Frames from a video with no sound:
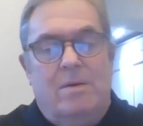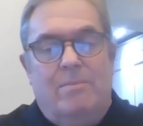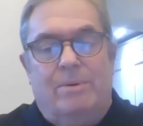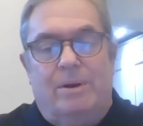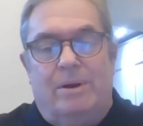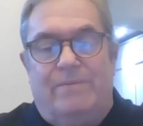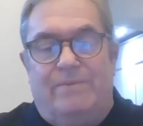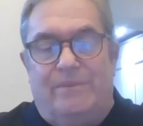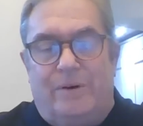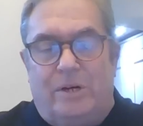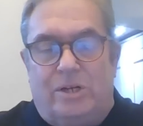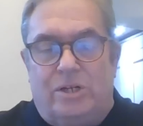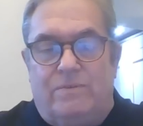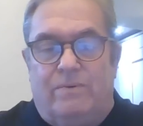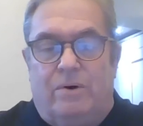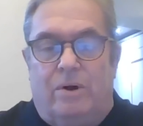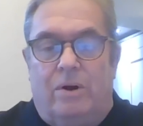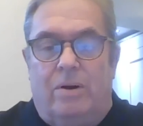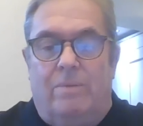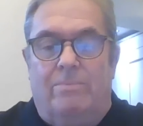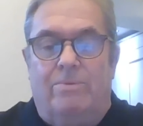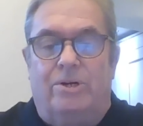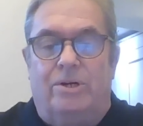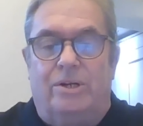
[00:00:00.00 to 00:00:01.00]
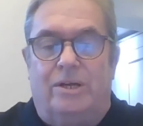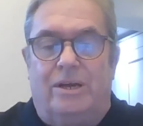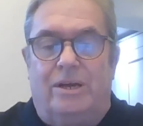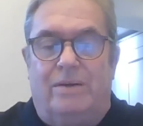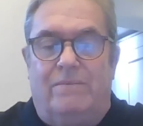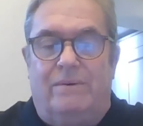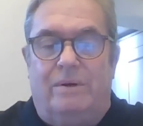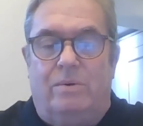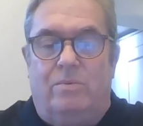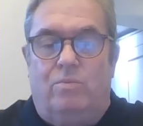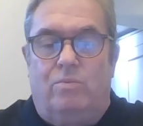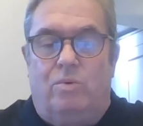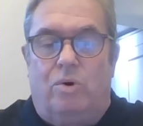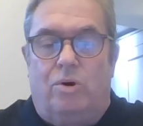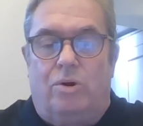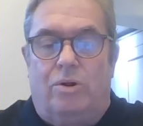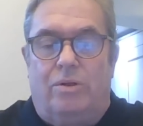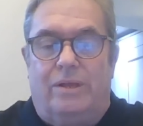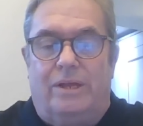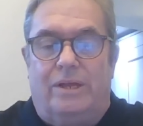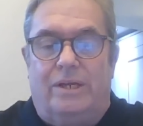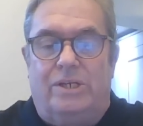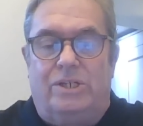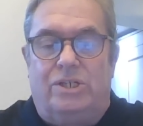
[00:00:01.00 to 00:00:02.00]
But first of all, I'm going to give you one
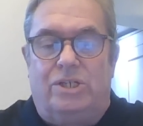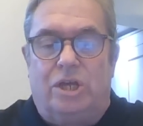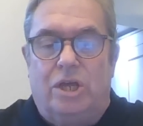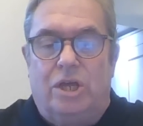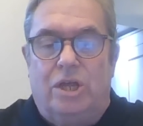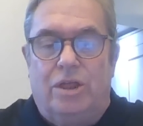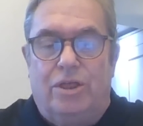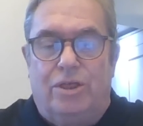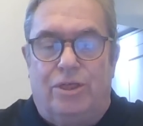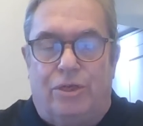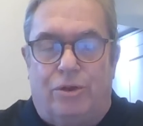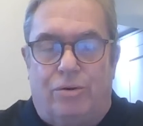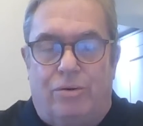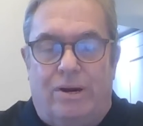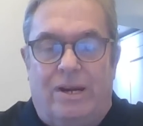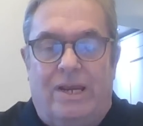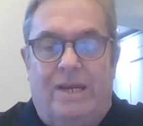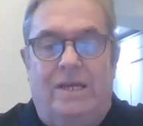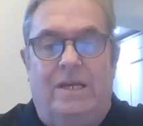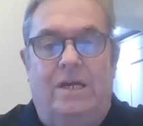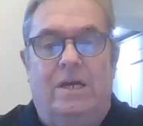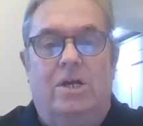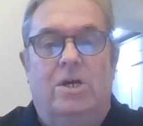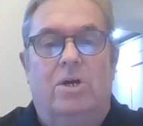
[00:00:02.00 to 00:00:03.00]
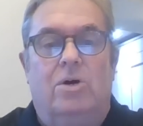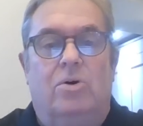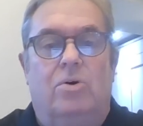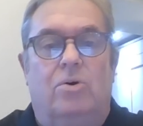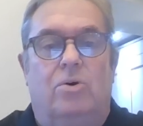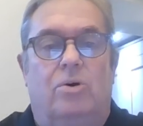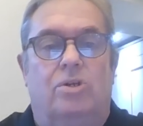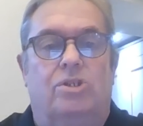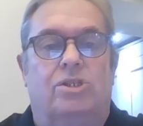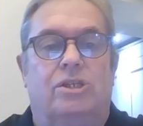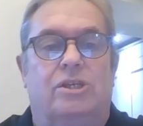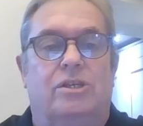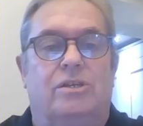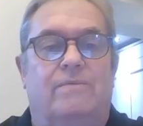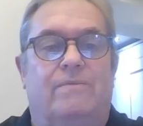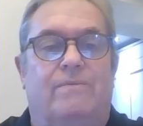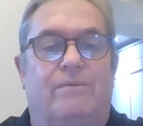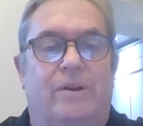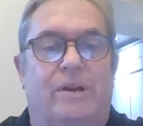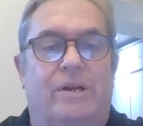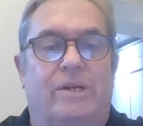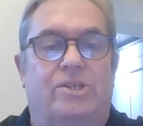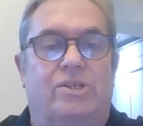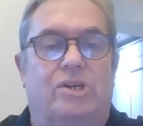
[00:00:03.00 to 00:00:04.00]
of these three horses
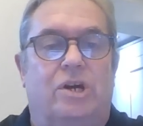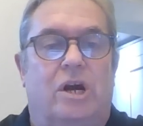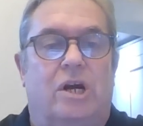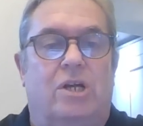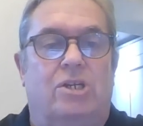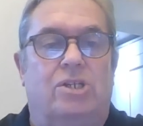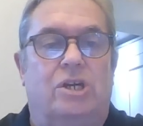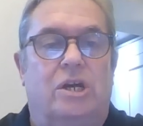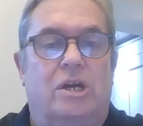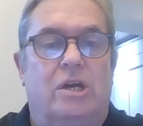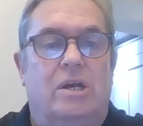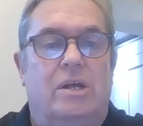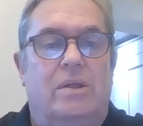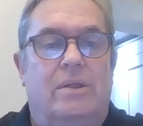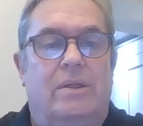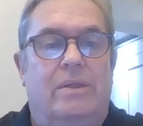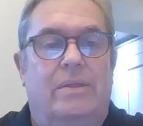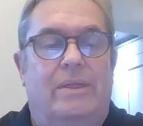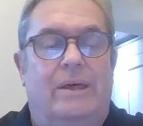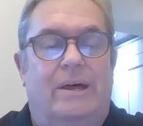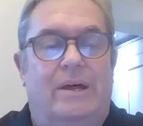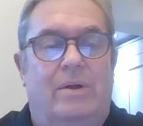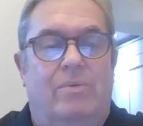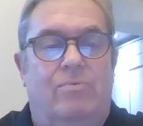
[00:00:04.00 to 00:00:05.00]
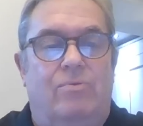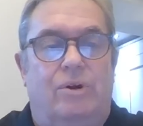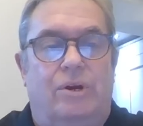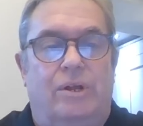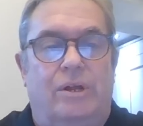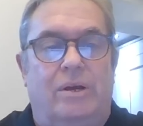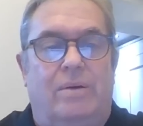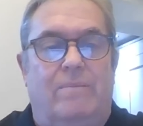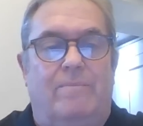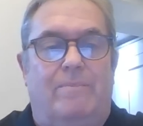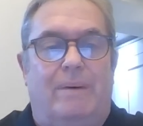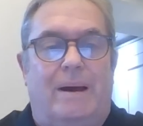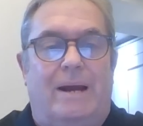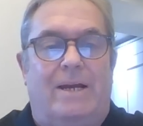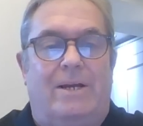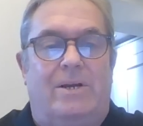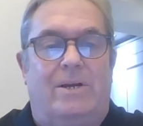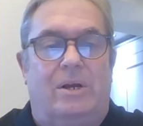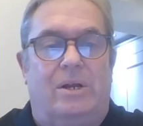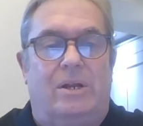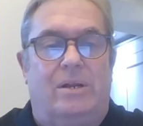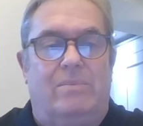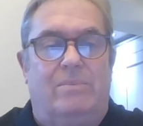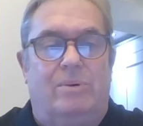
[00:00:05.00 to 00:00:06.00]
free of charge that are running on Bank
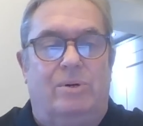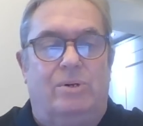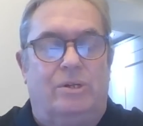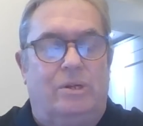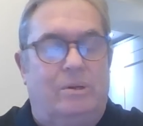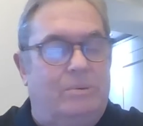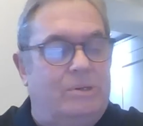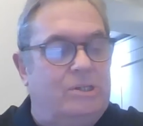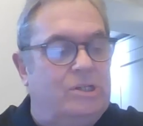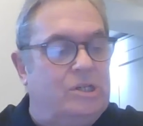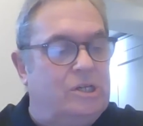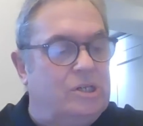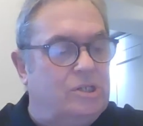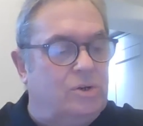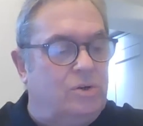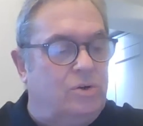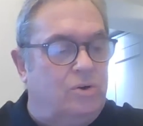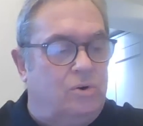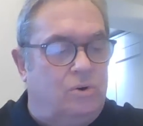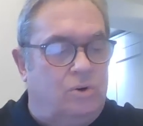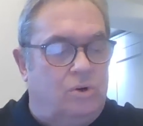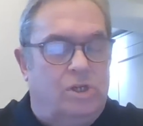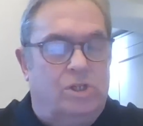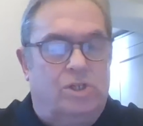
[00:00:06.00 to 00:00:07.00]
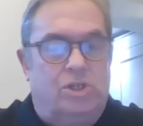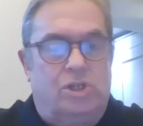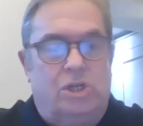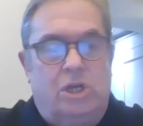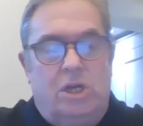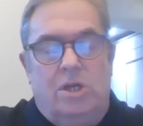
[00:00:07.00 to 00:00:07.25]
Holiday Monday, which is August